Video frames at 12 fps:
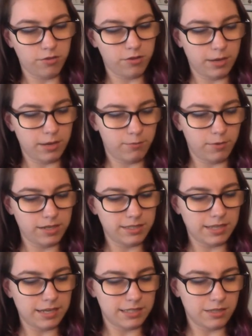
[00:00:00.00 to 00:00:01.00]
They're like, but it's,
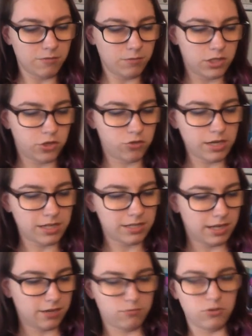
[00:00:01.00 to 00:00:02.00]
like, so
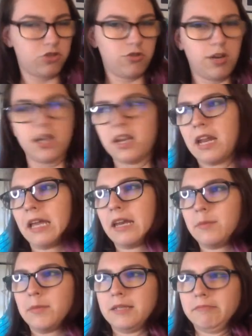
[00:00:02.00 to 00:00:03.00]
restricting and restraining. And
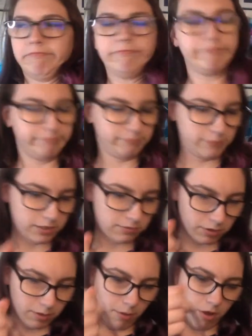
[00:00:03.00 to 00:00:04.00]
I'm like, it doesn't
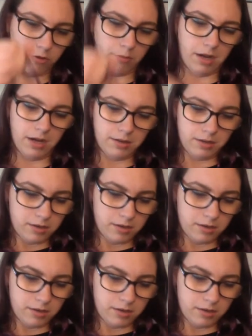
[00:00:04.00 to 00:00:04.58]
really bother me.